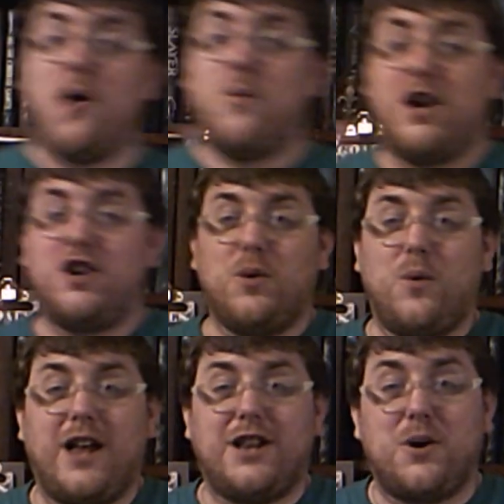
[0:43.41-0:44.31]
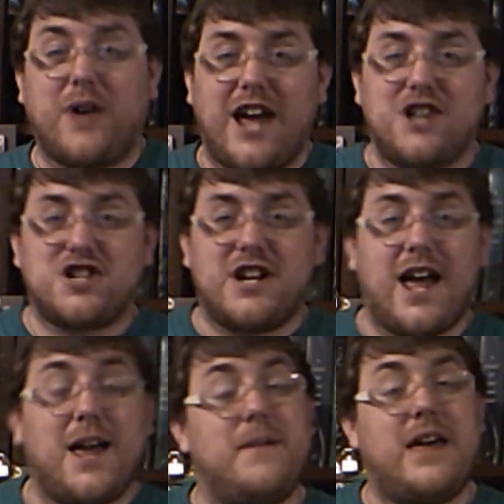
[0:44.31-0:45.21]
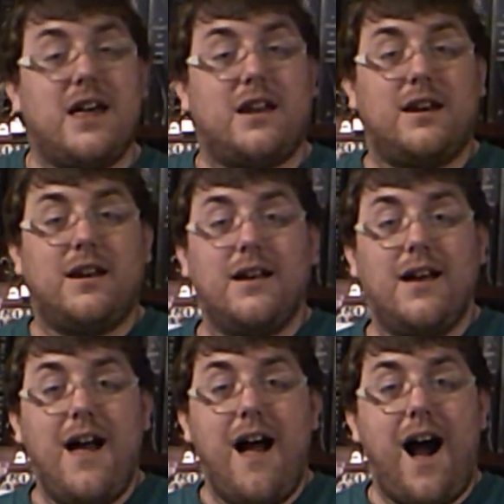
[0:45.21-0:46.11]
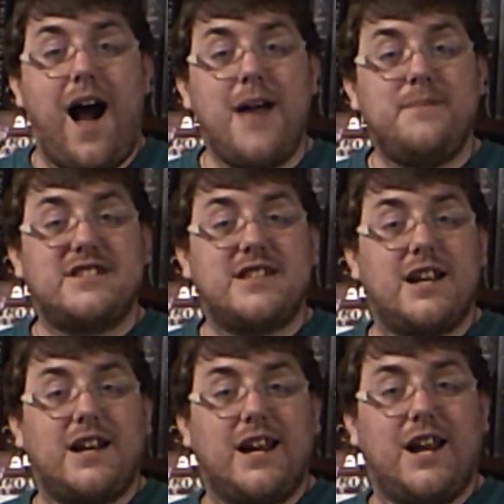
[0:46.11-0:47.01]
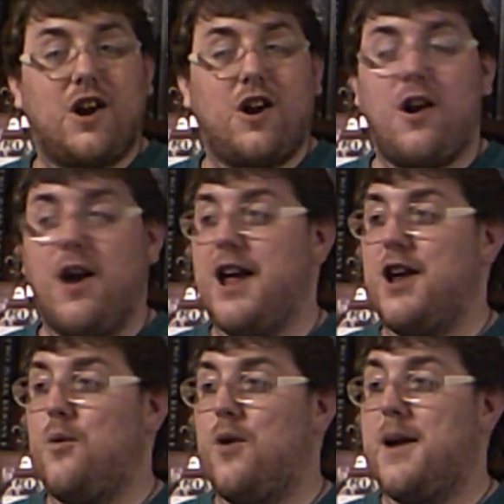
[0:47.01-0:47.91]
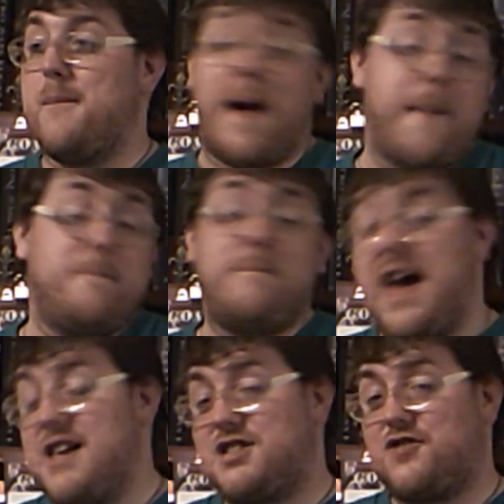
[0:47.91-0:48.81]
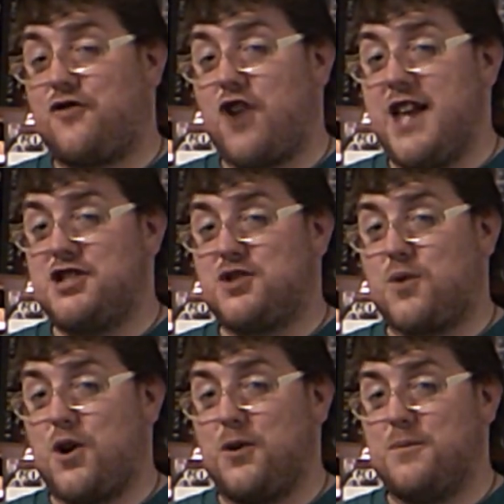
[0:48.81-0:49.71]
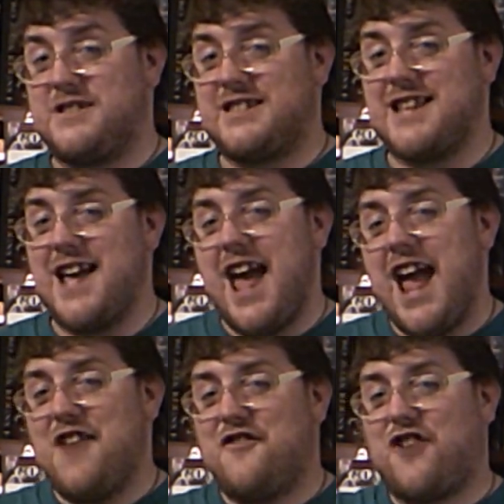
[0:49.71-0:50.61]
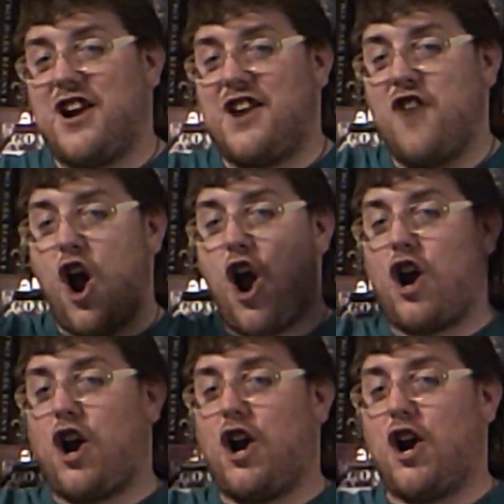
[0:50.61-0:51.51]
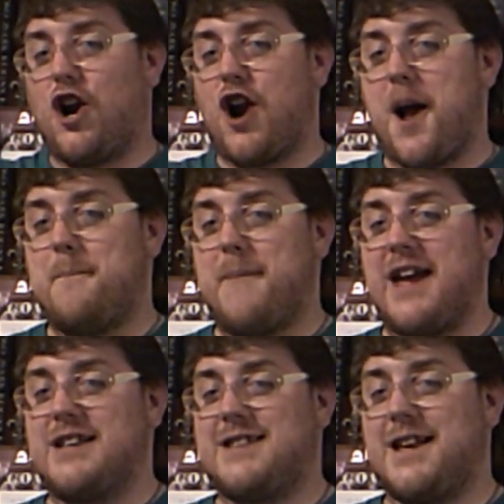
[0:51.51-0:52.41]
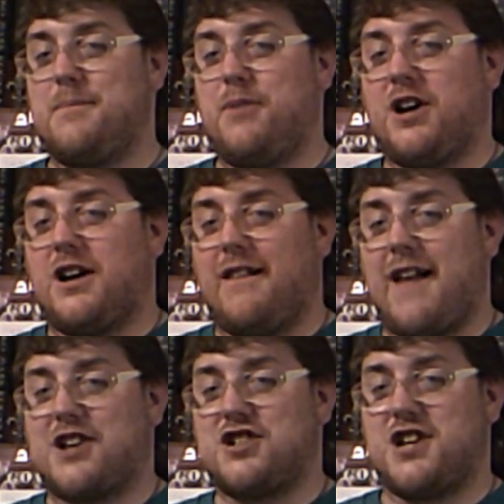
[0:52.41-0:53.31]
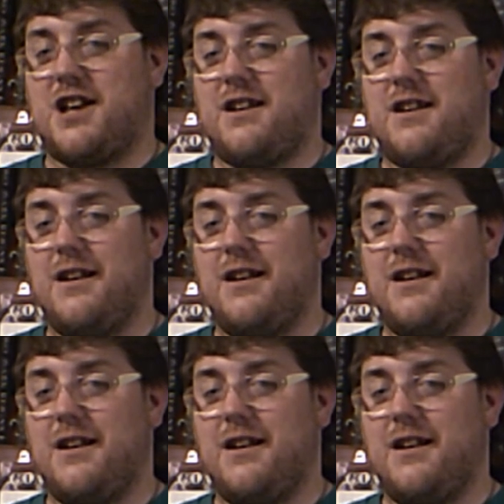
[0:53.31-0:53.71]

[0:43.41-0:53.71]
wonder what location I am in. I'm sitting here in one of my best friend's rooms in front of her amazing book collection.